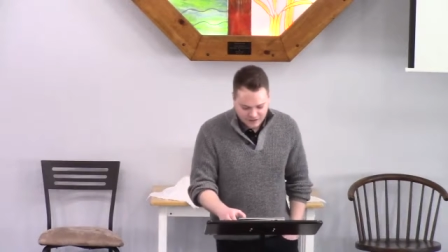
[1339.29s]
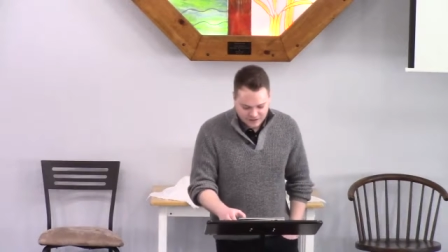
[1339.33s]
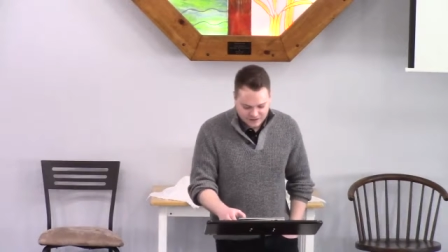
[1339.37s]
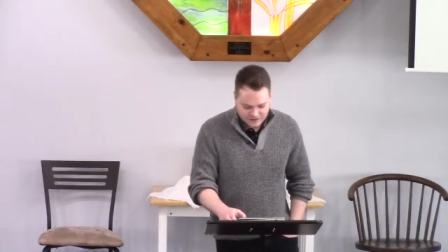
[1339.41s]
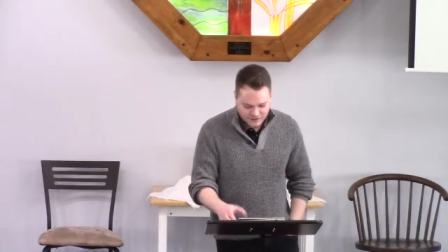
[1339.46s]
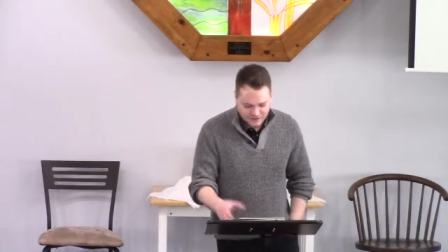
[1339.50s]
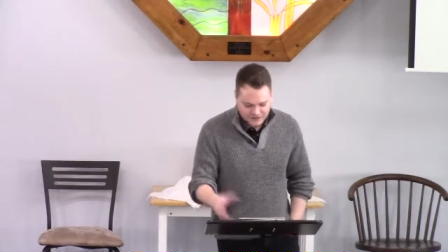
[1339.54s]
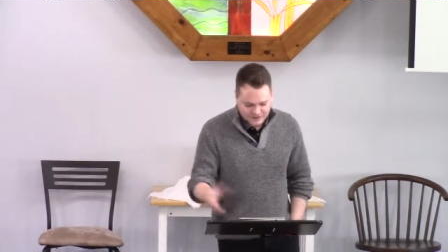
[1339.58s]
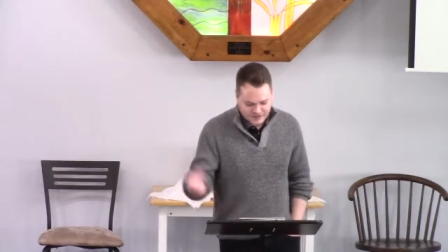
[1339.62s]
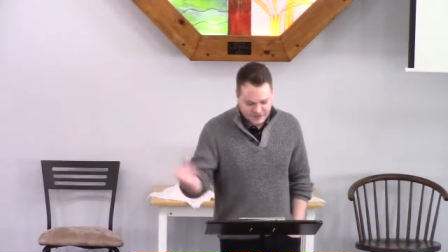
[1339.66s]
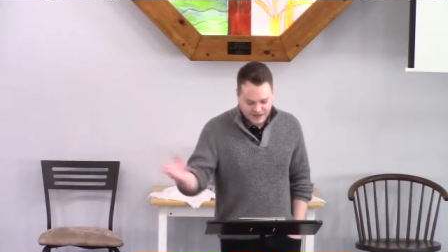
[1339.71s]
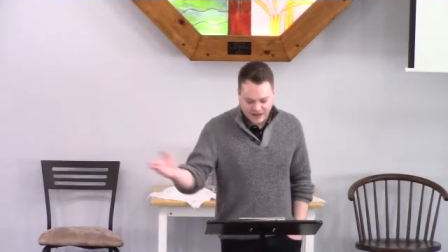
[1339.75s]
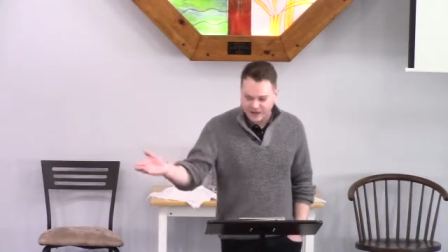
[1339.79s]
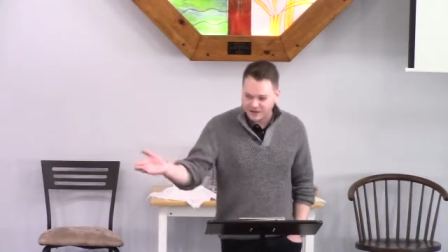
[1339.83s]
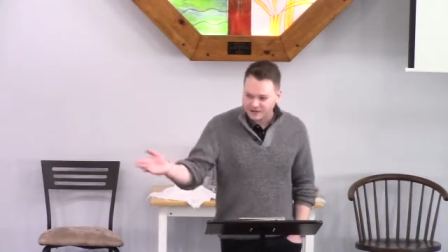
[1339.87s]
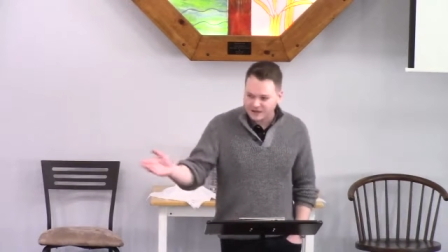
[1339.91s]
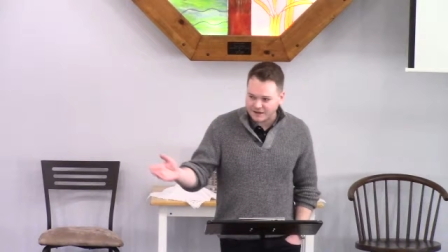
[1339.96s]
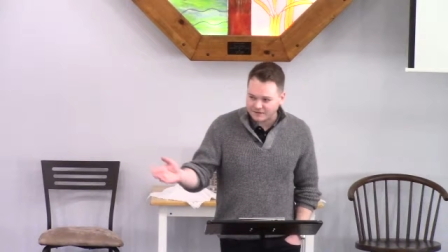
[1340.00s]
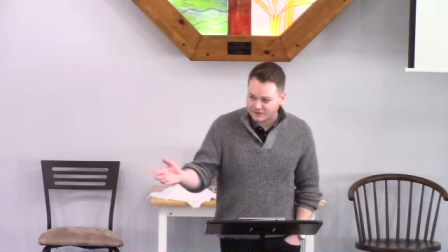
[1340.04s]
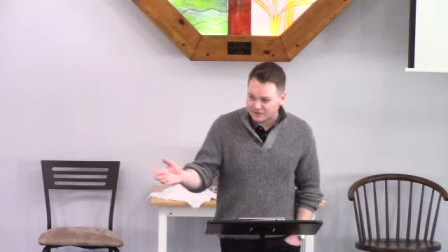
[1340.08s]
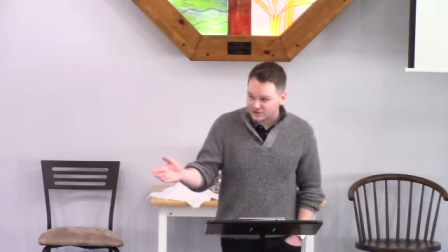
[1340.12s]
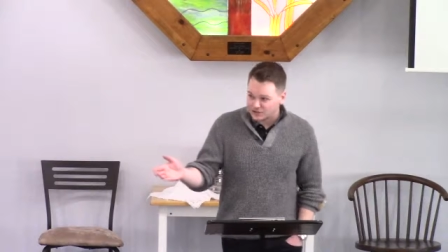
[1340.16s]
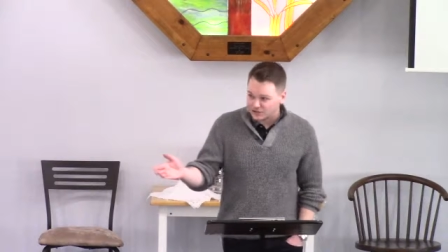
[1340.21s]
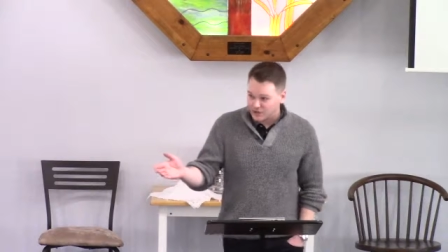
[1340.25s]
So he said I would
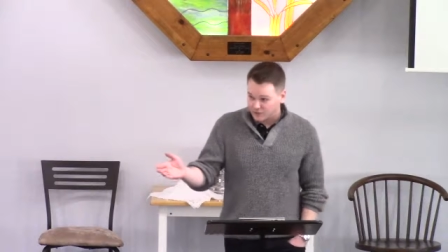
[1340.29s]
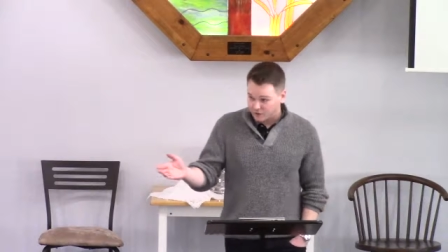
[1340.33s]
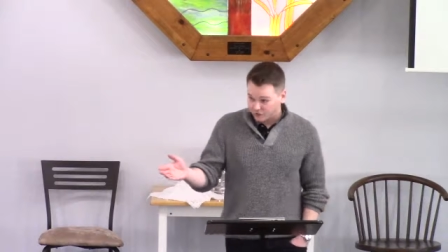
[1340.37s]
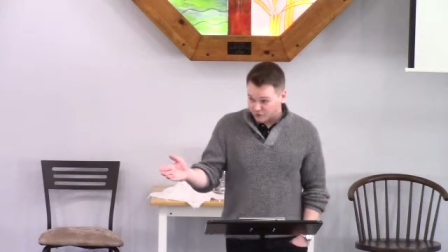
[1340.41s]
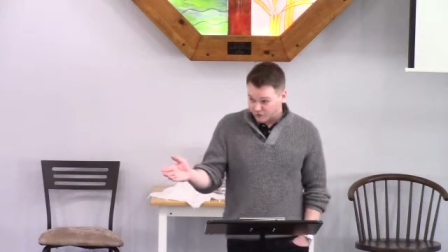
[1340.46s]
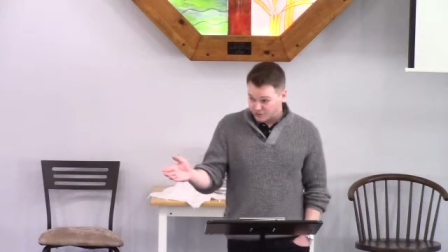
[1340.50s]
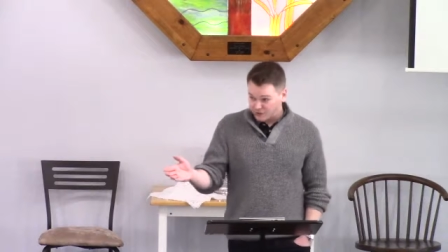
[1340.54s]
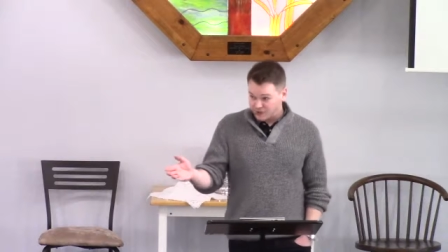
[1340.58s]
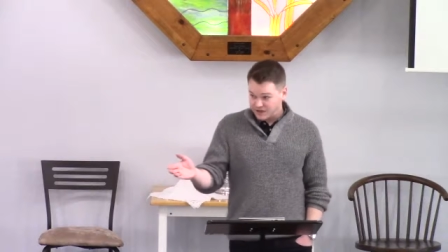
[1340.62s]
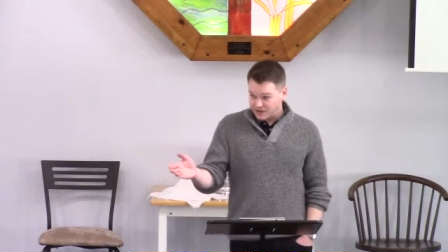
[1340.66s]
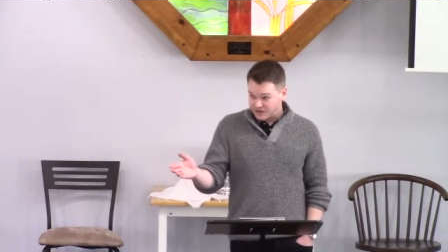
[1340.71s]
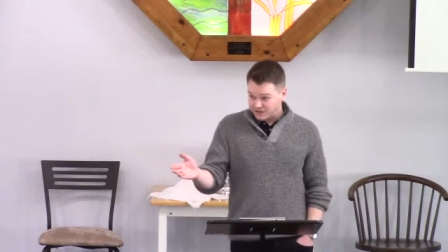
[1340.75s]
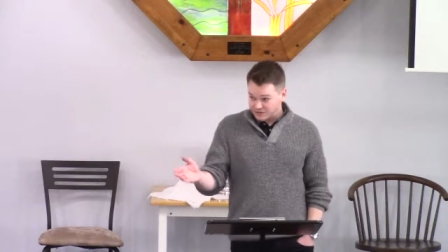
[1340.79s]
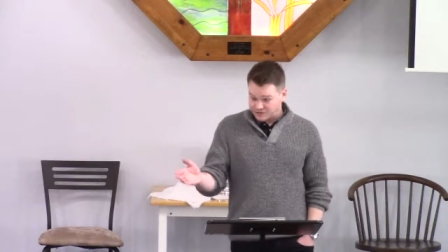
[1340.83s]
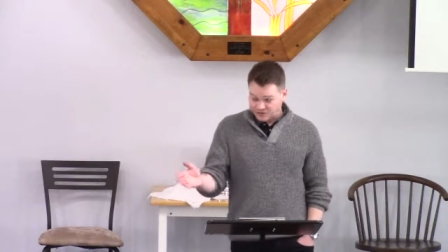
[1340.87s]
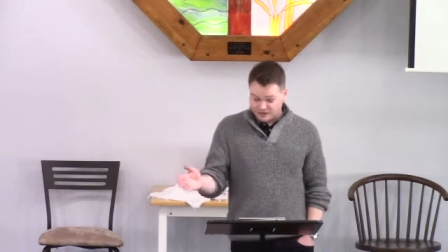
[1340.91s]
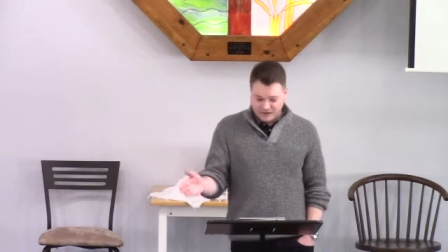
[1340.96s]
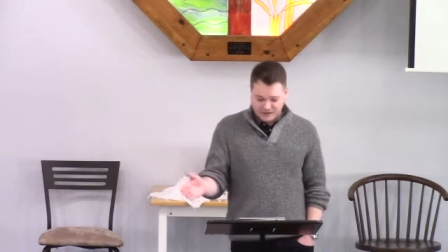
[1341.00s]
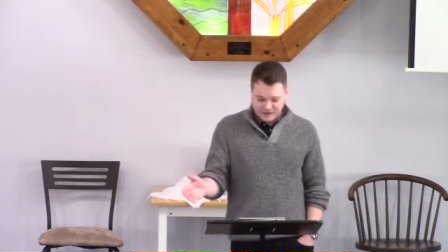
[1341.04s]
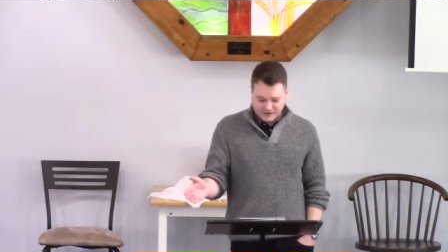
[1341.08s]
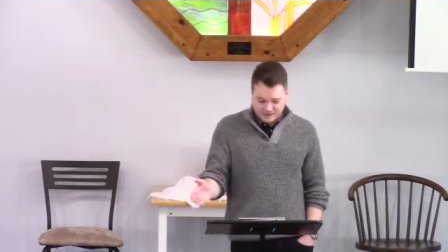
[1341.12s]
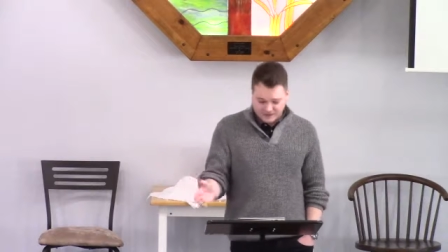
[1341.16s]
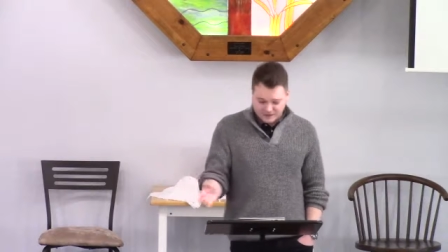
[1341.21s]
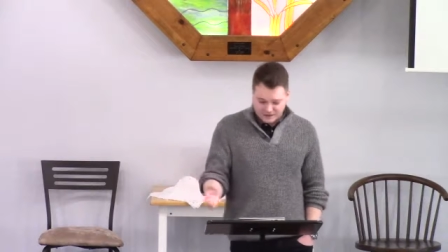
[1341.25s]
have to share 30
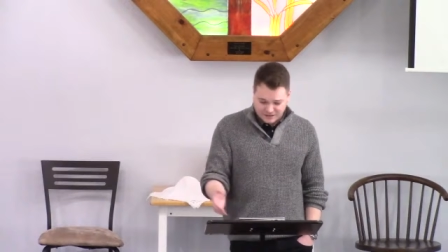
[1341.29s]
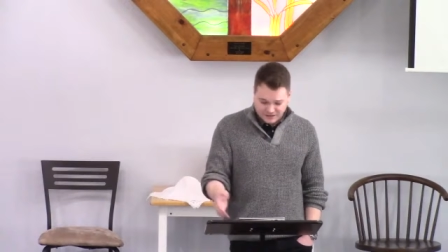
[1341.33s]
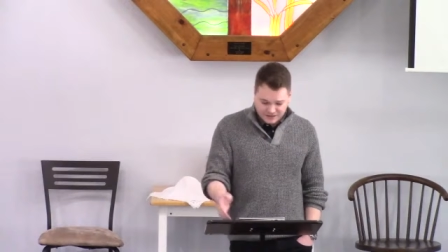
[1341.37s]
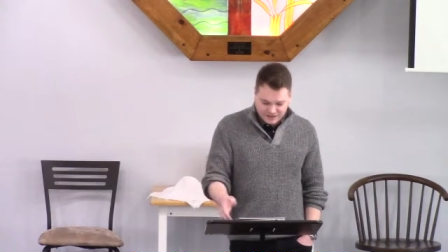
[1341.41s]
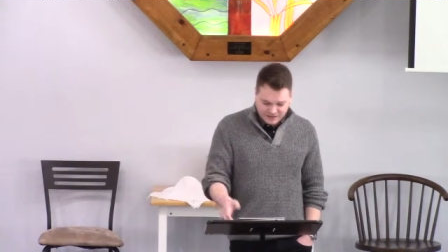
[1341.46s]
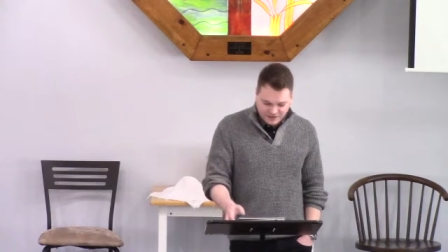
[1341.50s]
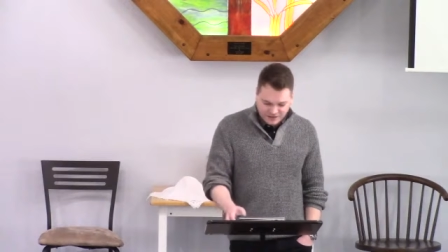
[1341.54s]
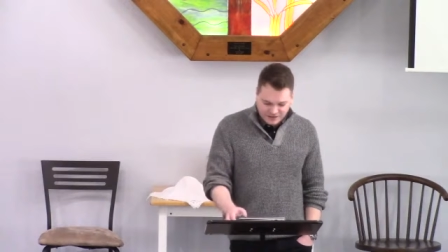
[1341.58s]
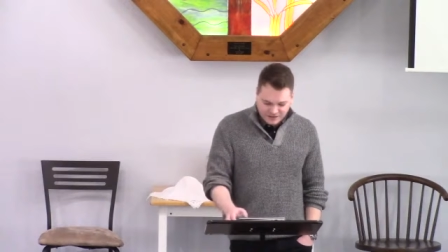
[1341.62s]
things